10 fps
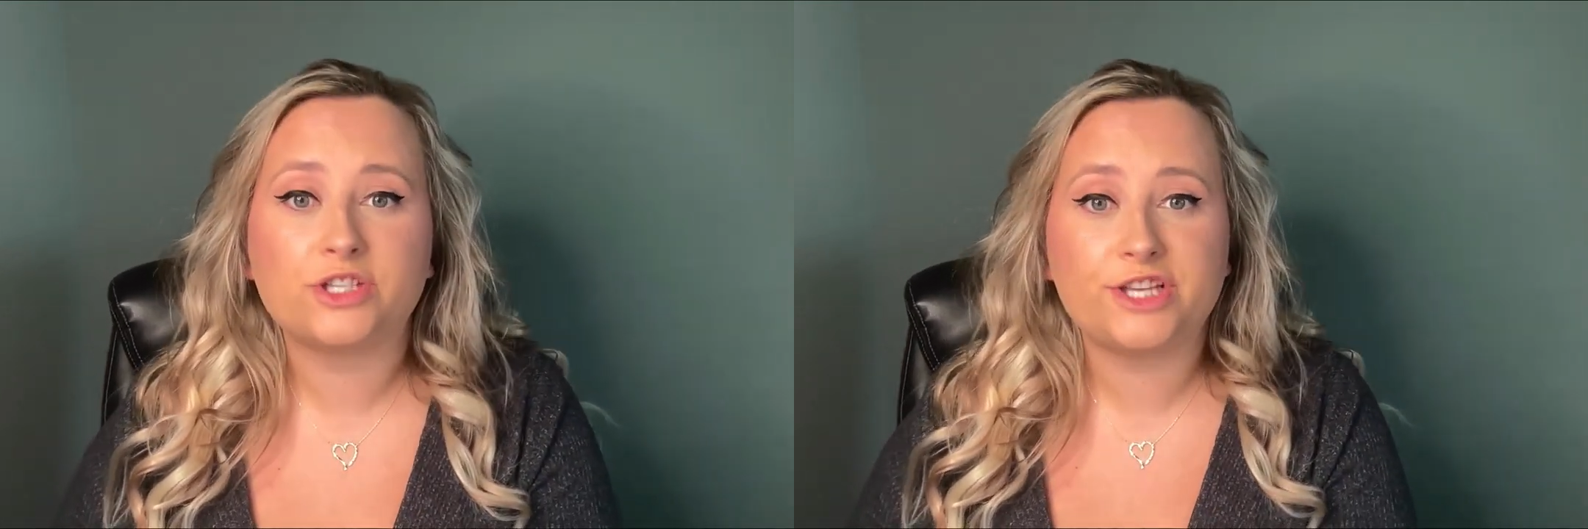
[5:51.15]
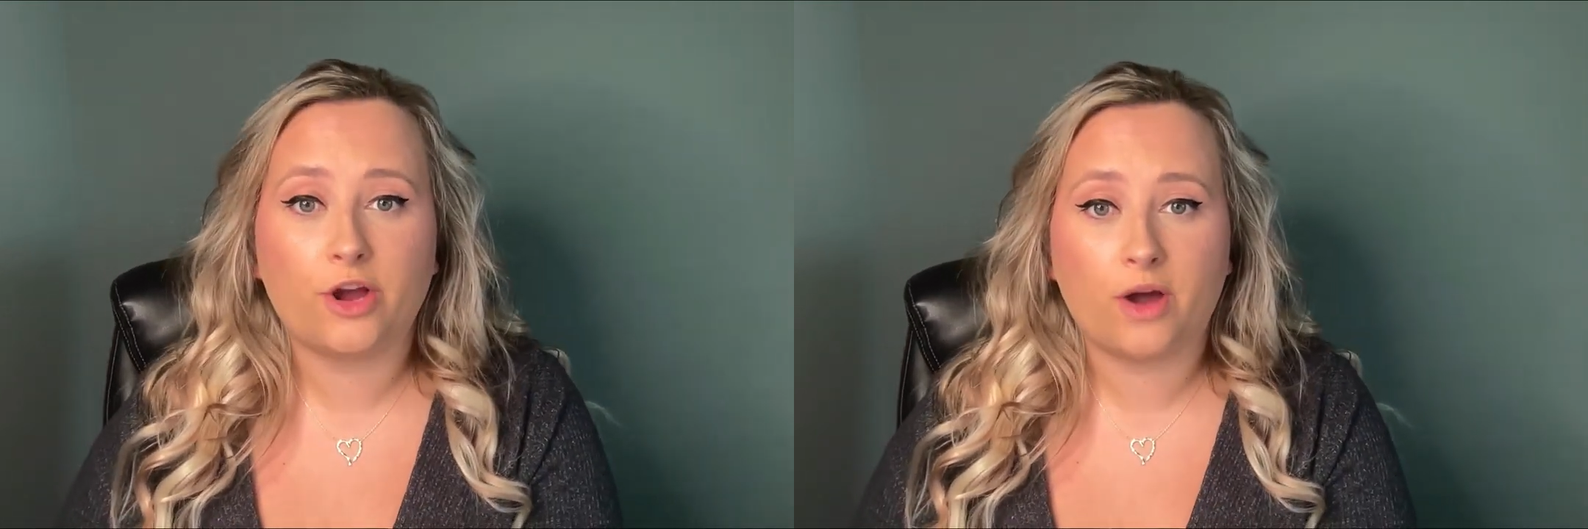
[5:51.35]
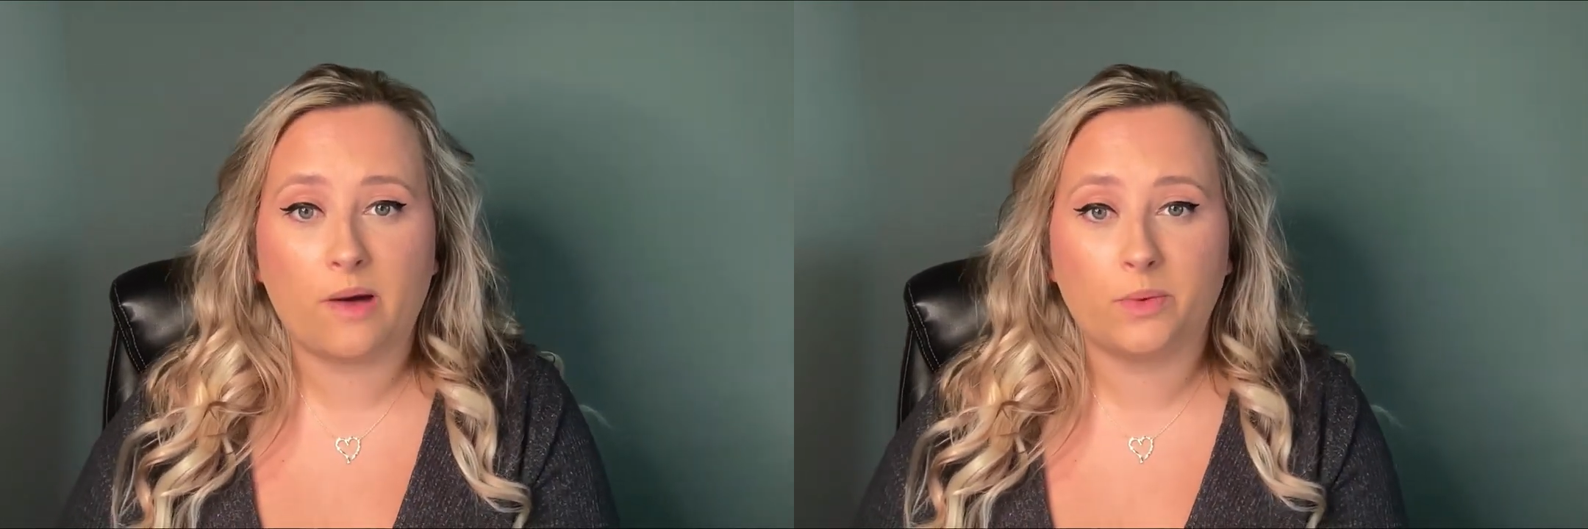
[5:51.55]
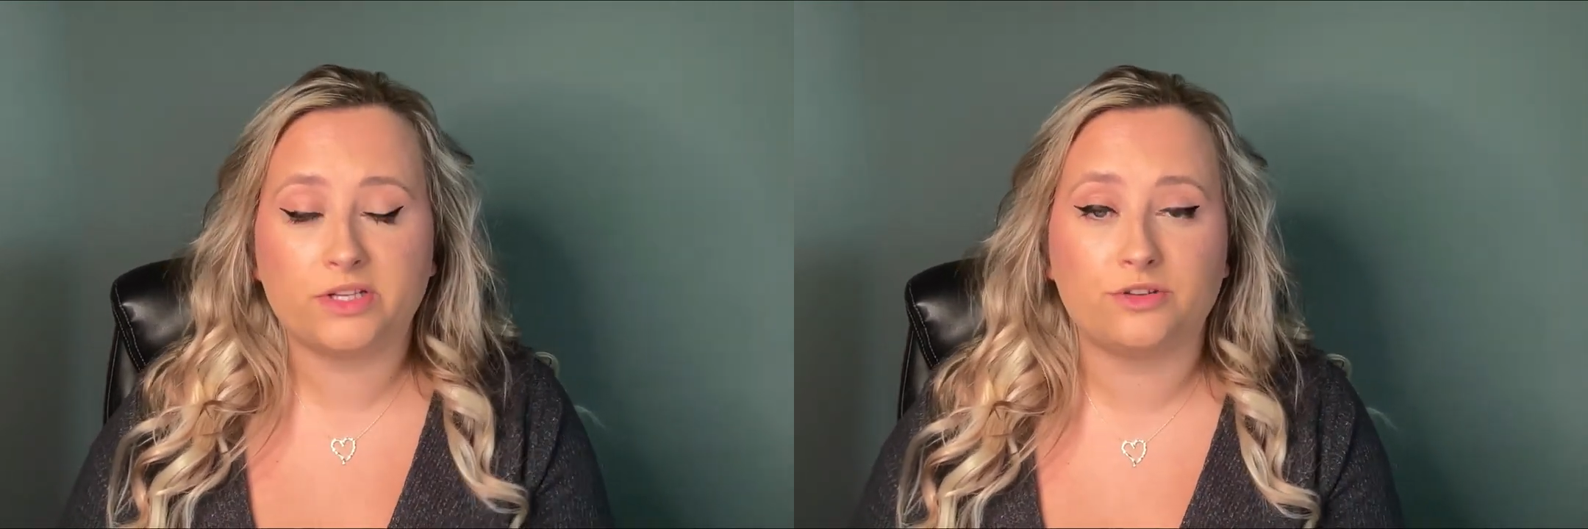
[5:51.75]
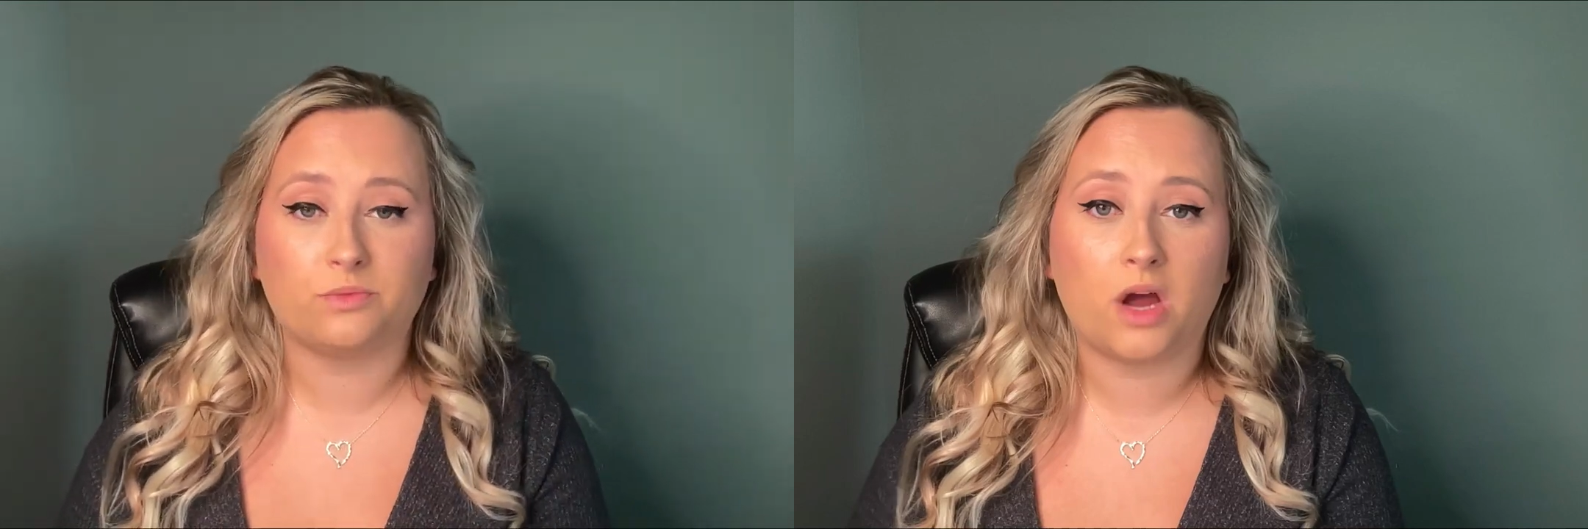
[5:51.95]
So I
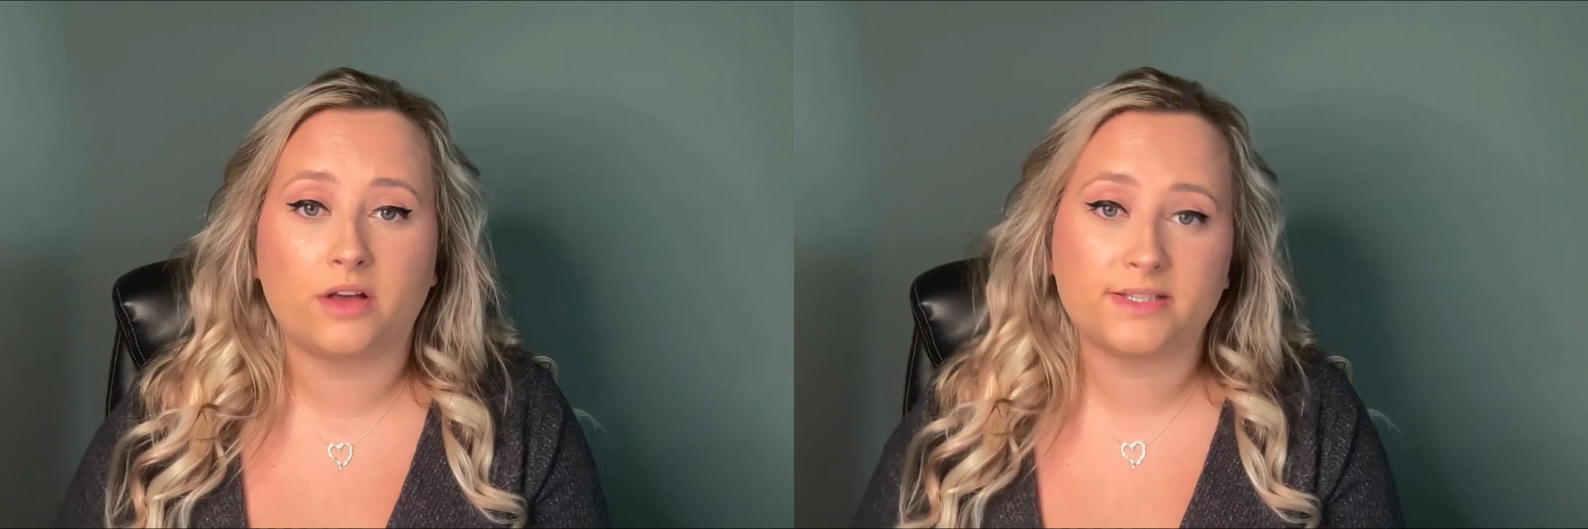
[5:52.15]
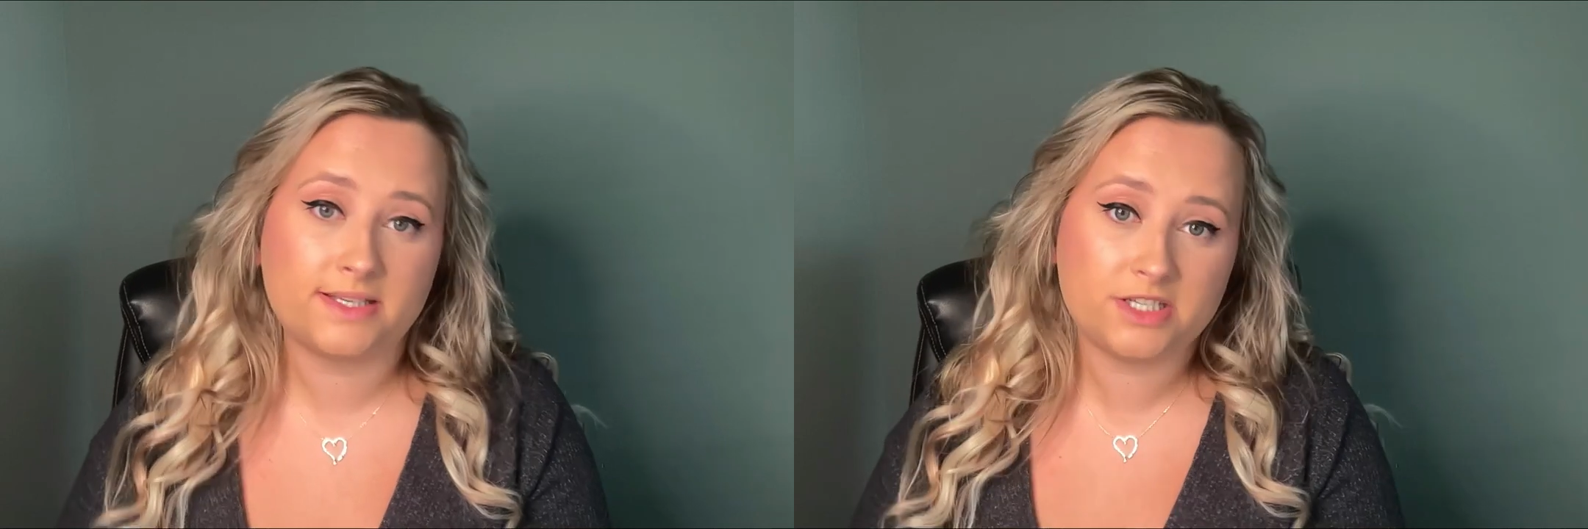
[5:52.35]
went to Ross,